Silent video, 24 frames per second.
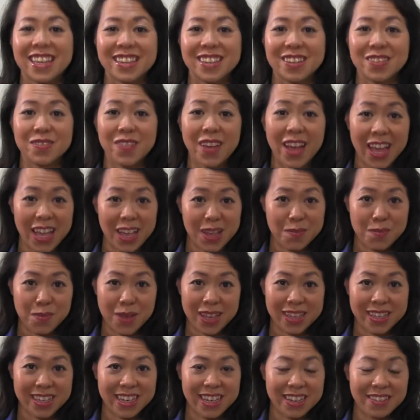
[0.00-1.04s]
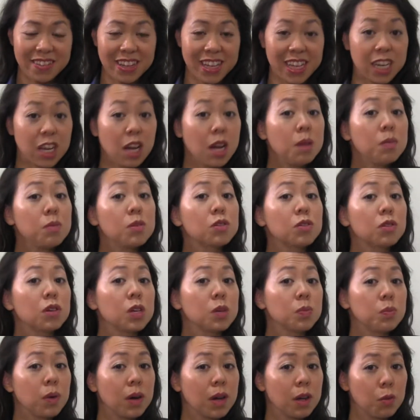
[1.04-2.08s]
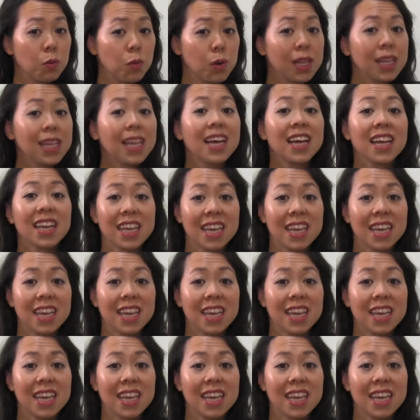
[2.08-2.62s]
Essen for AM Best TV, and I'm joined by Will